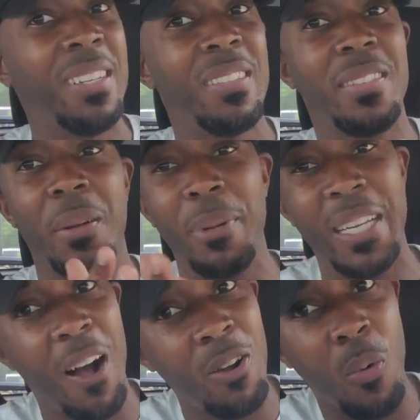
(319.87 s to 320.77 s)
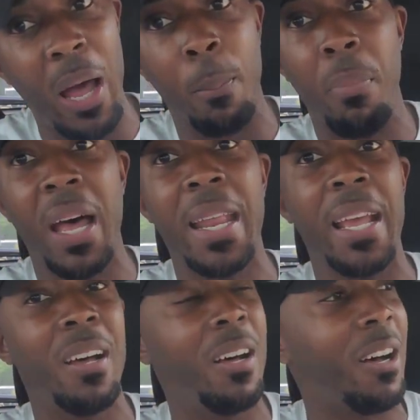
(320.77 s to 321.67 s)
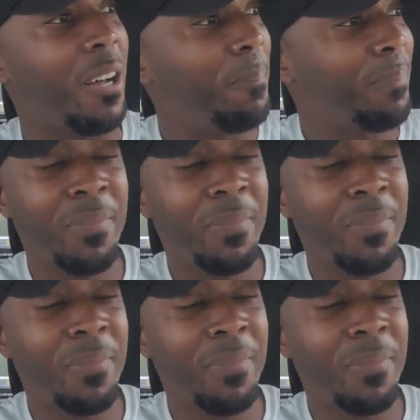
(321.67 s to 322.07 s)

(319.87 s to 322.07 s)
some of y'all go out and buy that uh,